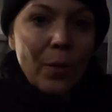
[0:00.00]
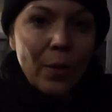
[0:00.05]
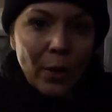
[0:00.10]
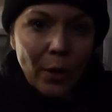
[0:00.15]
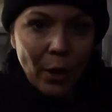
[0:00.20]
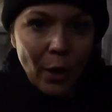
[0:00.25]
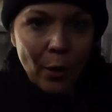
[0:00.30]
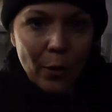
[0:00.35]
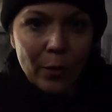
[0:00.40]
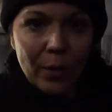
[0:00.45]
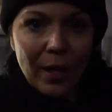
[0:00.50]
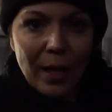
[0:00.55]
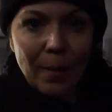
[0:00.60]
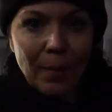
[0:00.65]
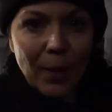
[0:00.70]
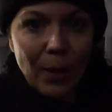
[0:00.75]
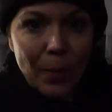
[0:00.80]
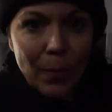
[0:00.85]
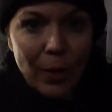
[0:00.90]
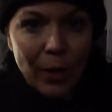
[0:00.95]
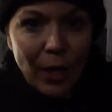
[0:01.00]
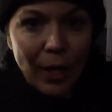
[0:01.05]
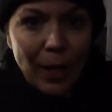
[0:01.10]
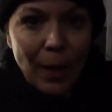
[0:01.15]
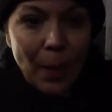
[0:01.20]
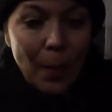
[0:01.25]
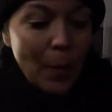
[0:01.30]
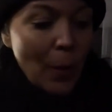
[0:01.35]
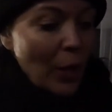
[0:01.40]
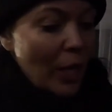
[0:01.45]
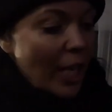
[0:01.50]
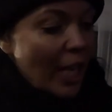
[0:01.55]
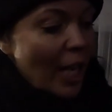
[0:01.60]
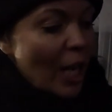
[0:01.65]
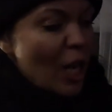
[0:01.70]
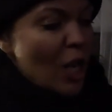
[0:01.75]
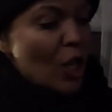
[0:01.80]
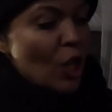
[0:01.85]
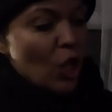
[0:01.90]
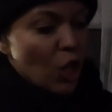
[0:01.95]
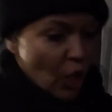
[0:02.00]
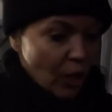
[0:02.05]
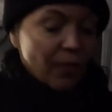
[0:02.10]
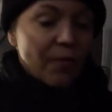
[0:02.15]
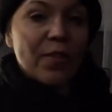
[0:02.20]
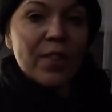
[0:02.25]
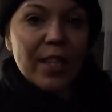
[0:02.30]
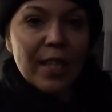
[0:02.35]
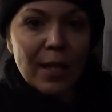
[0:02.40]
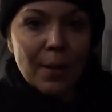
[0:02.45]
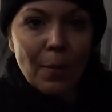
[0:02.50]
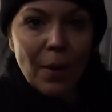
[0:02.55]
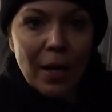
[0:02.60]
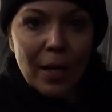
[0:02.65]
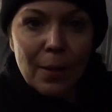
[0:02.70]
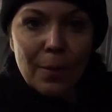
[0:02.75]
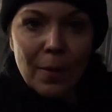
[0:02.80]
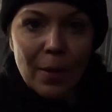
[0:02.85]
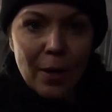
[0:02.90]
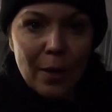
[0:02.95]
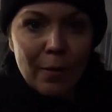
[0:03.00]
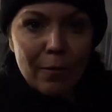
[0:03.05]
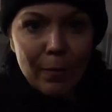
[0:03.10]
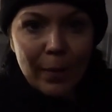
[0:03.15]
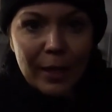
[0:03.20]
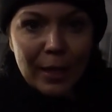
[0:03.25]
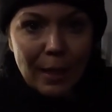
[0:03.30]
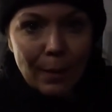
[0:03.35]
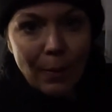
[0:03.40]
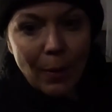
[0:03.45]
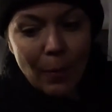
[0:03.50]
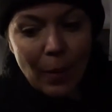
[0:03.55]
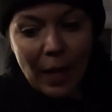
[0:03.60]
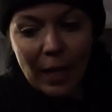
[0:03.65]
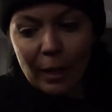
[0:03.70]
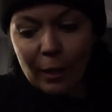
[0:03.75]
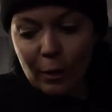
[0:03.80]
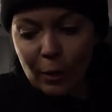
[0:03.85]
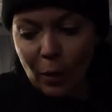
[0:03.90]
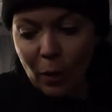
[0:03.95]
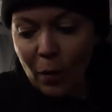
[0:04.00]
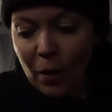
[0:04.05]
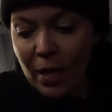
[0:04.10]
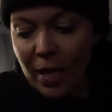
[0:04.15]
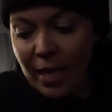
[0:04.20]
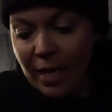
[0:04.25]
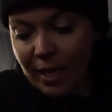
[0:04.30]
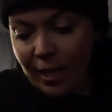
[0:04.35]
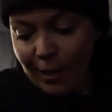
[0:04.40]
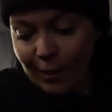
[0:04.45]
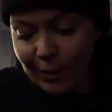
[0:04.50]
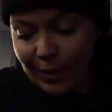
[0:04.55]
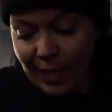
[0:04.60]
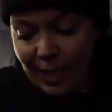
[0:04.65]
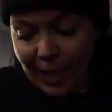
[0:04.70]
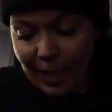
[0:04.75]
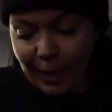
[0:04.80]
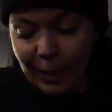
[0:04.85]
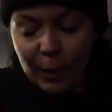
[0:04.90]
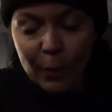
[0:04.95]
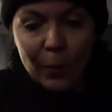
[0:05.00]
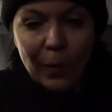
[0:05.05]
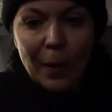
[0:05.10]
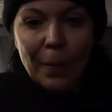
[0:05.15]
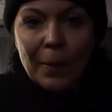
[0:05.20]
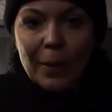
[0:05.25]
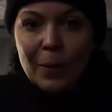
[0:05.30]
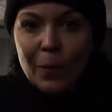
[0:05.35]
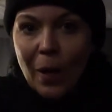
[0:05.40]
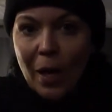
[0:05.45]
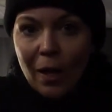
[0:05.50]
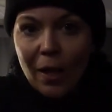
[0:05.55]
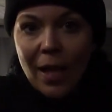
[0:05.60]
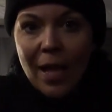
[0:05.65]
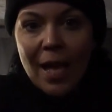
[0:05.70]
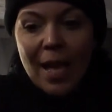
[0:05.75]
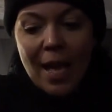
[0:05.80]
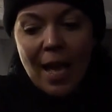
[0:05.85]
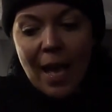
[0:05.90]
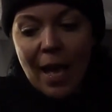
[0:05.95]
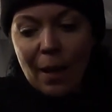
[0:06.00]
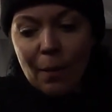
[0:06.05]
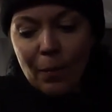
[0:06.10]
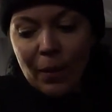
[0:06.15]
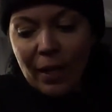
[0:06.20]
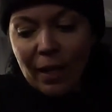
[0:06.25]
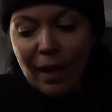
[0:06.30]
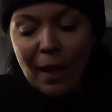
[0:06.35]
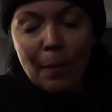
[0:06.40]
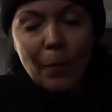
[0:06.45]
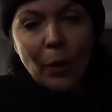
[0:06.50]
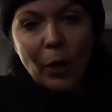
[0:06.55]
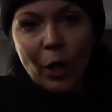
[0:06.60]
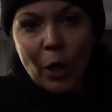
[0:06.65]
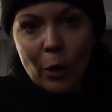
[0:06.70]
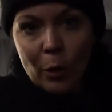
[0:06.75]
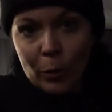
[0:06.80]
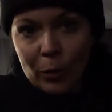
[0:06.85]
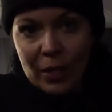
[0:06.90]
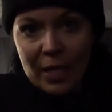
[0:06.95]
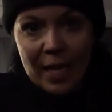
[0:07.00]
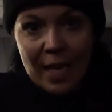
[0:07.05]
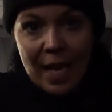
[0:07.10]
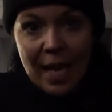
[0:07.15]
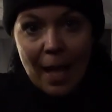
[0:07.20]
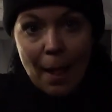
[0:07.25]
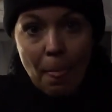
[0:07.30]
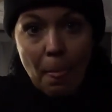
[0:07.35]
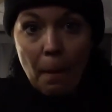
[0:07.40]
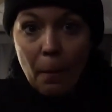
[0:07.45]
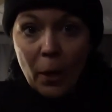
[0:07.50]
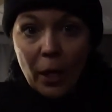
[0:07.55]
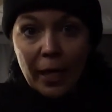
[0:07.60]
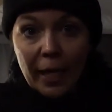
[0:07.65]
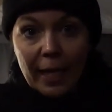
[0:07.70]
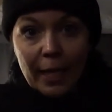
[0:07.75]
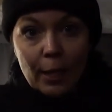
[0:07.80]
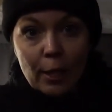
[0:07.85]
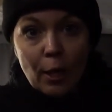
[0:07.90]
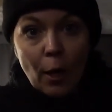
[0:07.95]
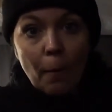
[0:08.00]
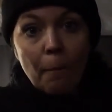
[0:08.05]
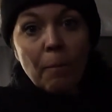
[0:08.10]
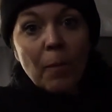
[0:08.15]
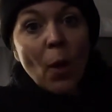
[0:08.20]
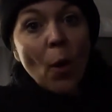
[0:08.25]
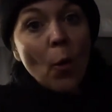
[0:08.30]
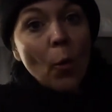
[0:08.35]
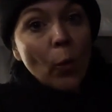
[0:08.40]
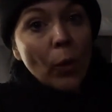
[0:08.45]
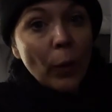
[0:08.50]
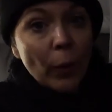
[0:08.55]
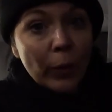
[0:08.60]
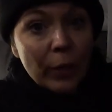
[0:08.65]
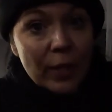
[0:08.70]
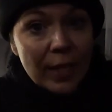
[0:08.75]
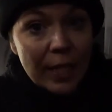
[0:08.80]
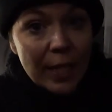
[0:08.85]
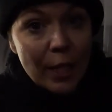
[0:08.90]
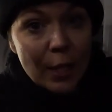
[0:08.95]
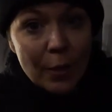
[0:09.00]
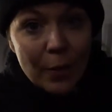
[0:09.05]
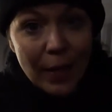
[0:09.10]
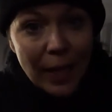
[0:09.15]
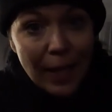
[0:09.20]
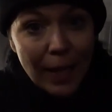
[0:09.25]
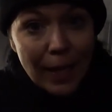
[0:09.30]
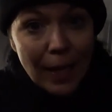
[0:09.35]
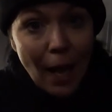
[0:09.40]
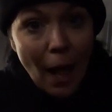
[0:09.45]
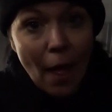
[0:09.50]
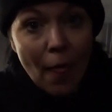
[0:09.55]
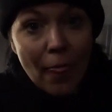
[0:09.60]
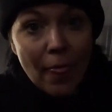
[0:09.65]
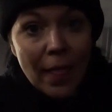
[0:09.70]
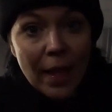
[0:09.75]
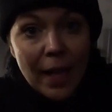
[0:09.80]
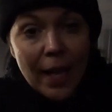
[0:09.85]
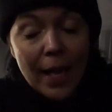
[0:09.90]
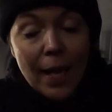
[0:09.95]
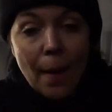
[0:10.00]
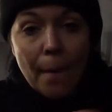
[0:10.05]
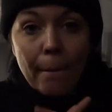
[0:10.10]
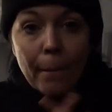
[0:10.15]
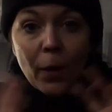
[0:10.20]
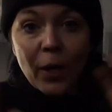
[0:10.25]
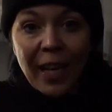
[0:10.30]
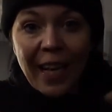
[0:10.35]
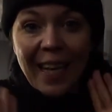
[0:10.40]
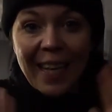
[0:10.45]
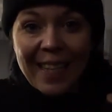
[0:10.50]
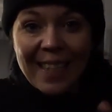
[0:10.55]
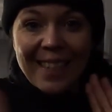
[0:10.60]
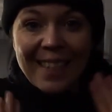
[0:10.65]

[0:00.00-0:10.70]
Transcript: the coat that I'm gonna put on in the morning shoved in the bottom of my sleeping bag, so it'll stay nice and warm as well and be a lot more cozy in the morning. So we will see you in the morning.